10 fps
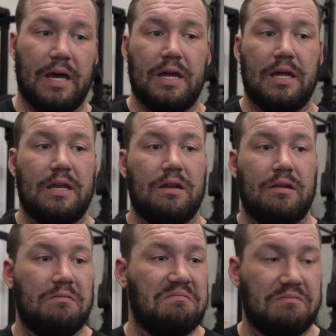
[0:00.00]
and
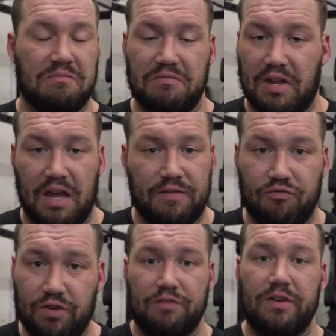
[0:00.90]
have a
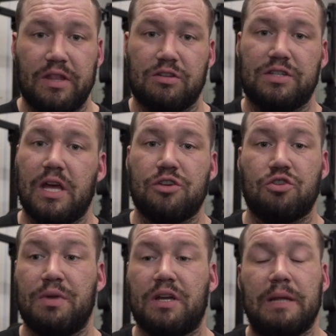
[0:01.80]
really, really good
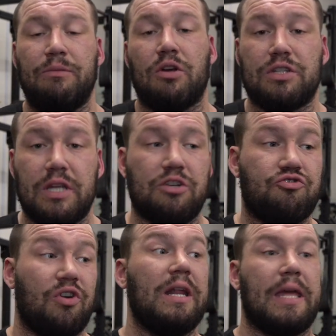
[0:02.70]
session because I'm not sitting
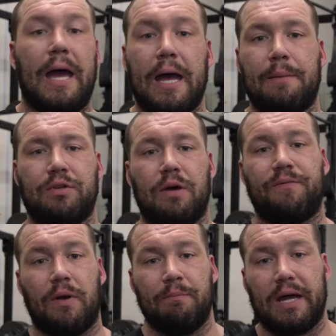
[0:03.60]
trying to get amped
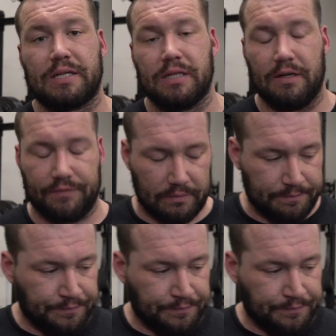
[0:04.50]
up for a max lift.